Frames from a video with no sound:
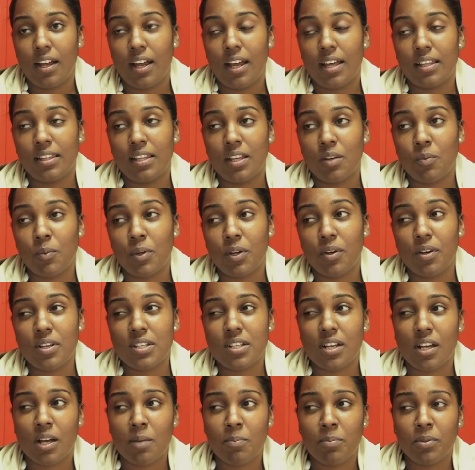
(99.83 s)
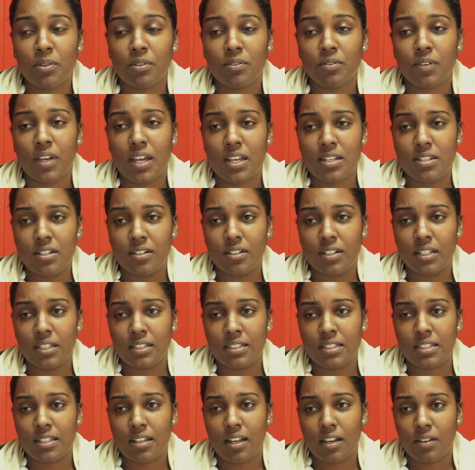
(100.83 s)
And then we got a couple of
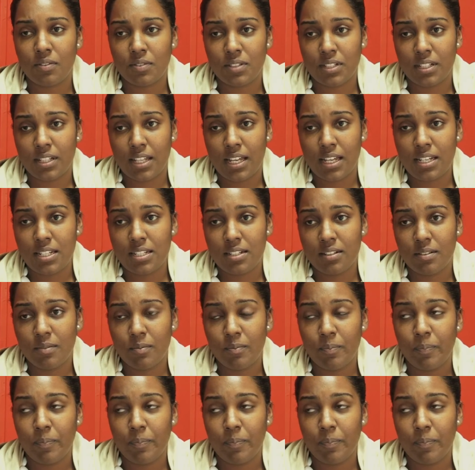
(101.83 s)
caterings after that.